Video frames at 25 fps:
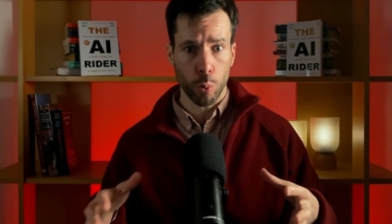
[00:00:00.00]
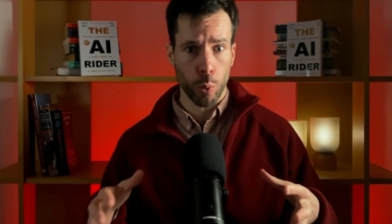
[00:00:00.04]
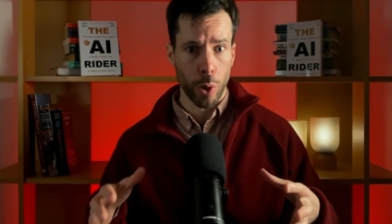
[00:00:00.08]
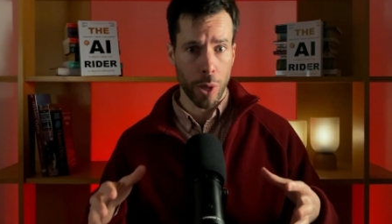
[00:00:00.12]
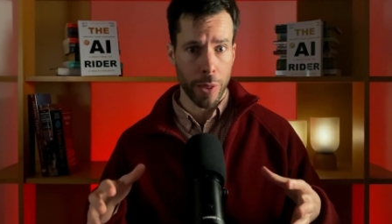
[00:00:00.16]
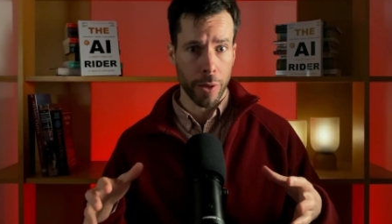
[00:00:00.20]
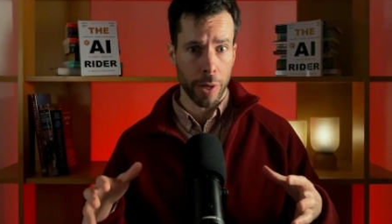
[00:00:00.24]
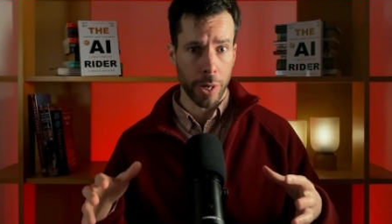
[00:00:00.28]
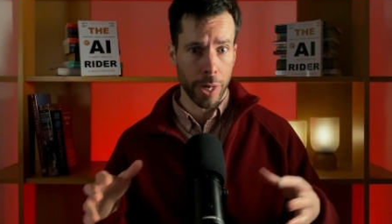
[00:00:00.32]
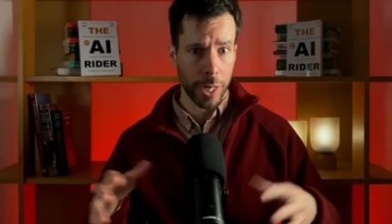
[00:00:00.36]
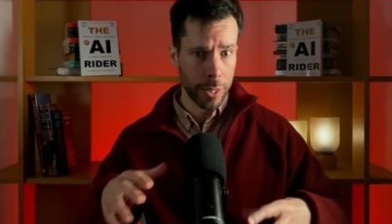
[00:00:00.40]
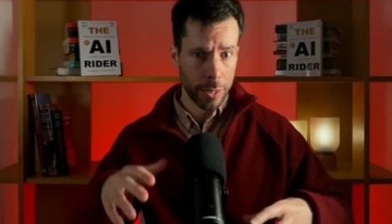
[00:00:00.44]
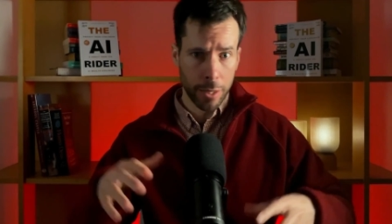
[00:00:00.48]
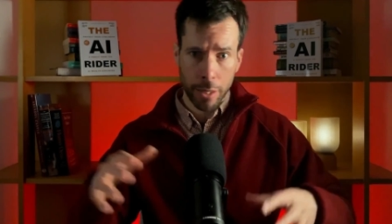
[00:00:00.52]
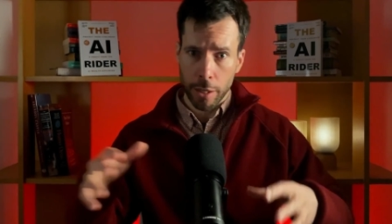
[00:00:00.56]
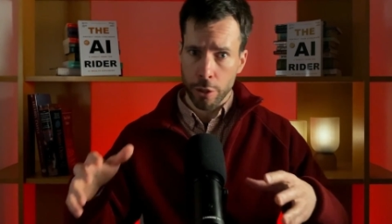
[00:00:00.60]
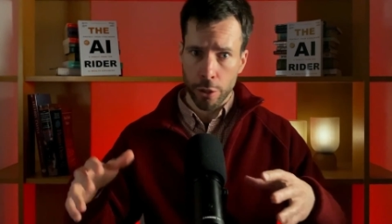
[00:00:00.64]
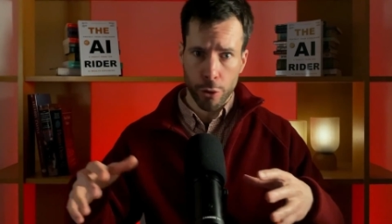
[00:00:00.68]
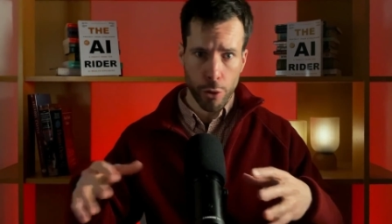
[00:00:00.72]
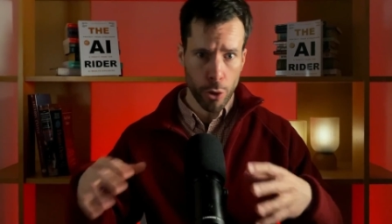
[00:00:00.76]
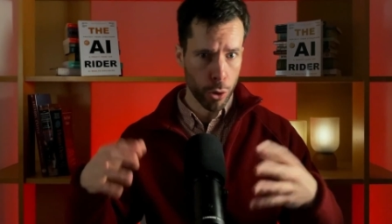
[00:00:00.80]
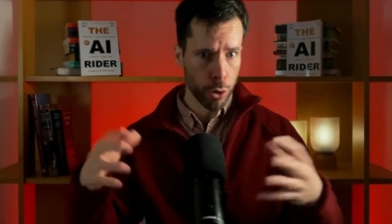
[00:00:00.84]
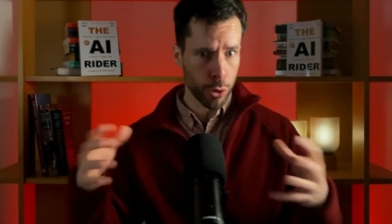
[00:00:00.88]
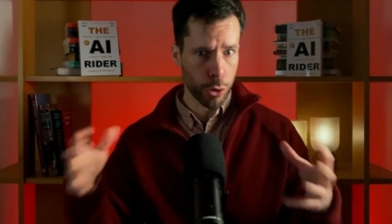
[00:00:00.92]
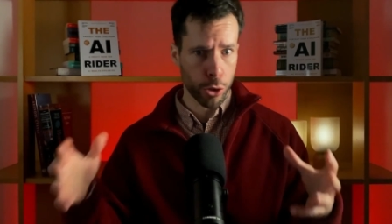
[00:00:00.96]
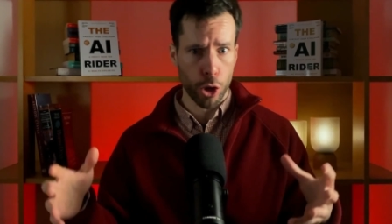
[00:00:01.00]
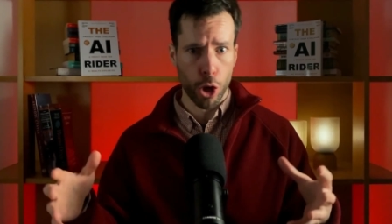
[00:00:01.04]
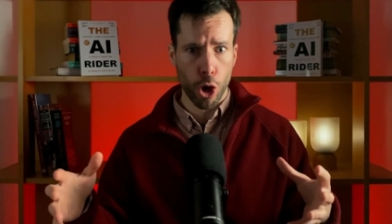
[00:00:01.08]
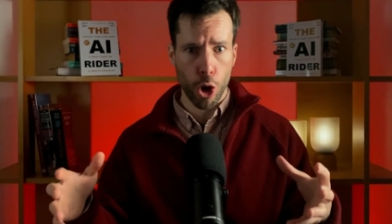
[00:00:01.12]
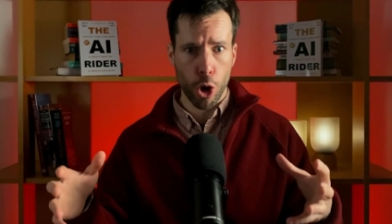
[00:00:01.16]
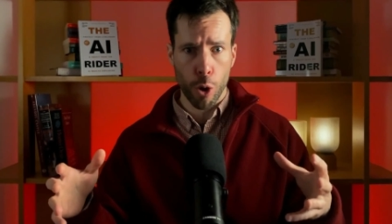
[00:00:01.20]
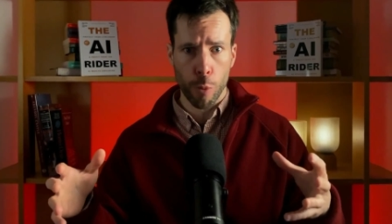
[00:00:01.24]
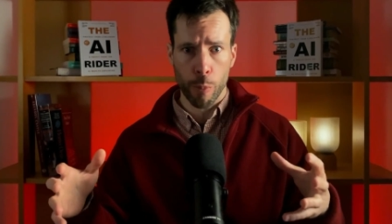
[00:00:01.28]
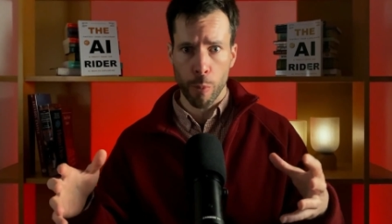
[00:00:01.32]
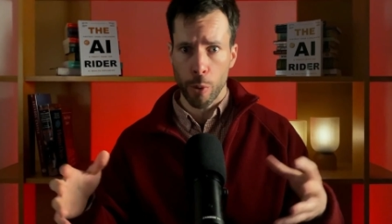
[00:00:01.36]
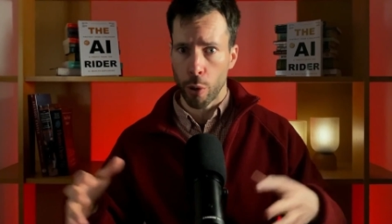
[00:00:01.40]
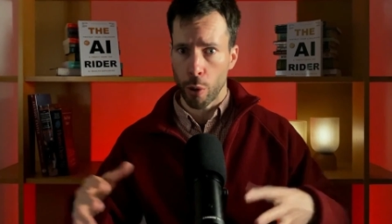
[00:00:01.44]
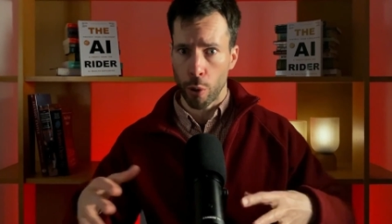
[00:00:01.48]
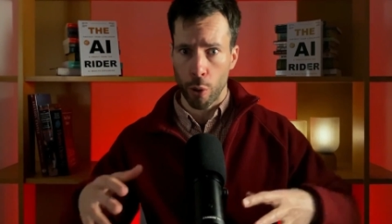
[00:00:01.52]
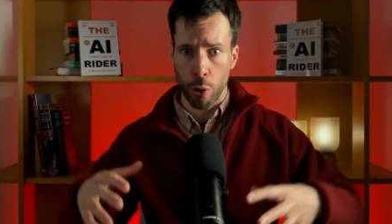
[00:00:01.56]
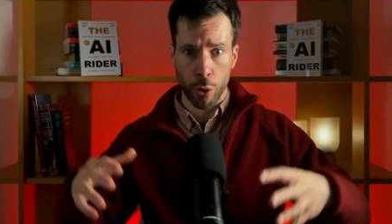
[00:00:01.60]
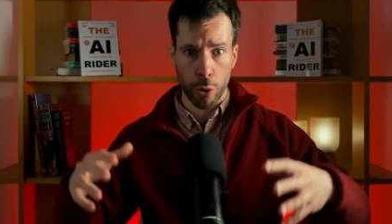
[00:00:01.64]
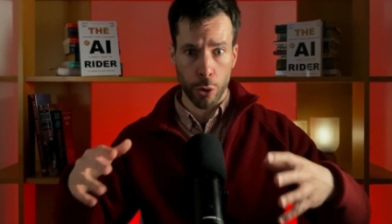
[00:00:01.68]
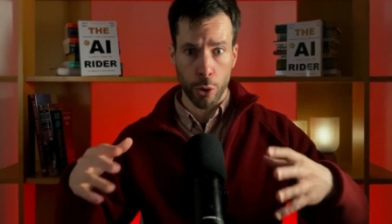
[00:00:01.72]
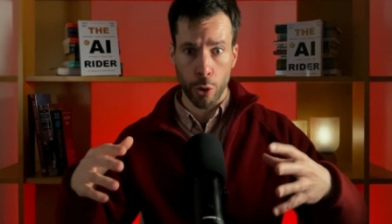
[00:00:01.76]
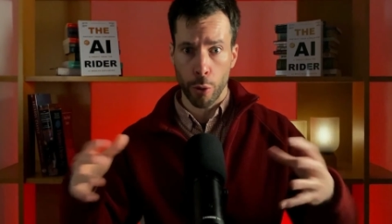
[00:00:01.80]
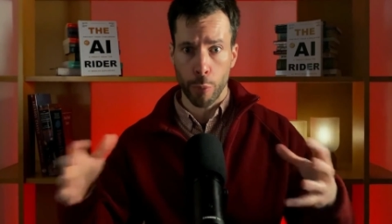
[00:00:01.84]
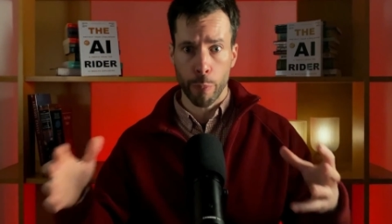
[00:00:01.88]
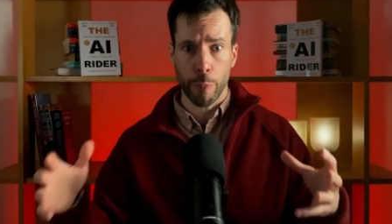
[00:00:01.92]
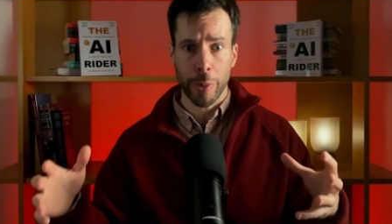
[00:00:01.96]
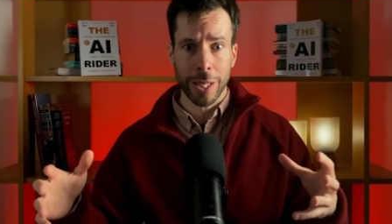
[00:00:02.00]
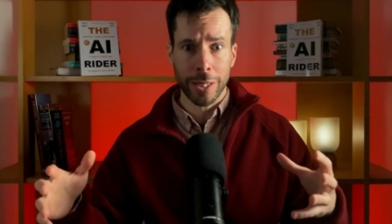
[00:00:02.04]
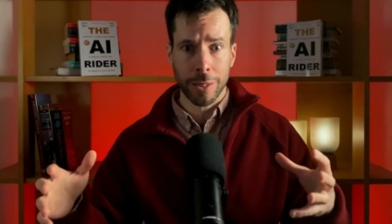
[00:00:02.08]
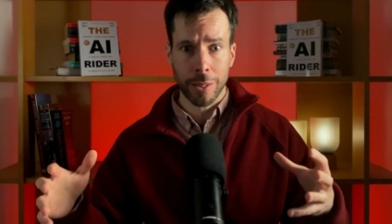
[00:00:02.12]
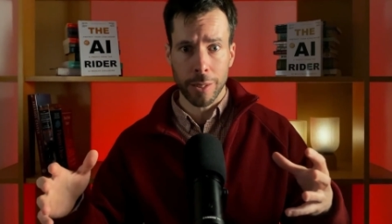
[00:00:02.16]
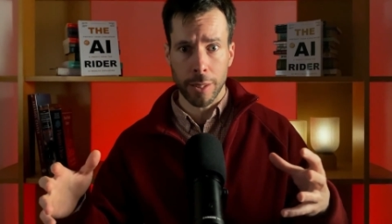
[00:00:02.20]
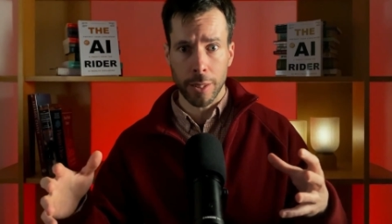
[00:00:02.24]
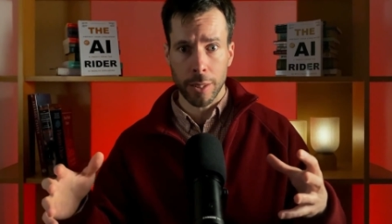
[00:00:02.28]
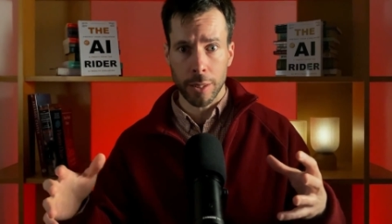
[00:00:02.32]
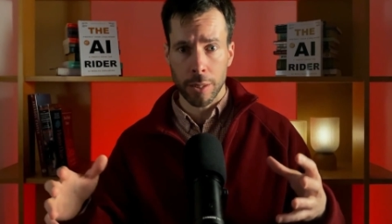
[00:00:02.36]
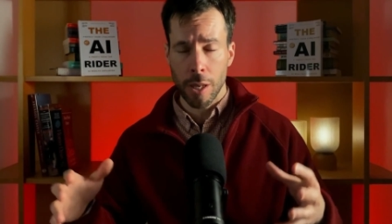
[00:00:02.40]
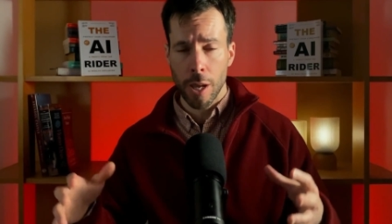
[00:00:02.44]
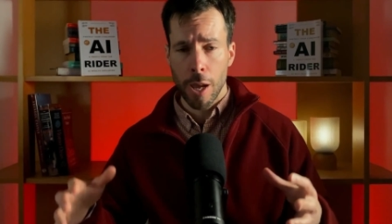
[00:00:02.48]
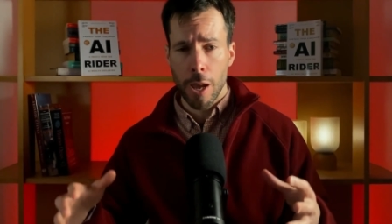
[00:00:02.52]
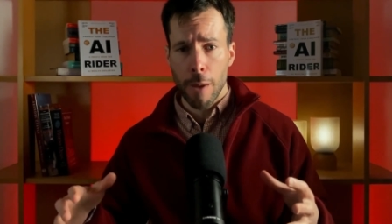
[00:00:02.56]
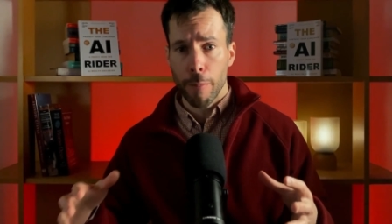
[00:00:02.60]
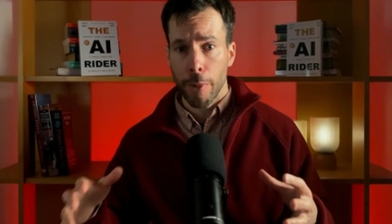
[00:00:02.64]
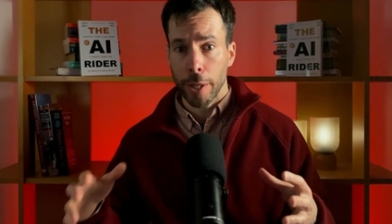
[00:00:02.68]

whether it is your job or your business, business,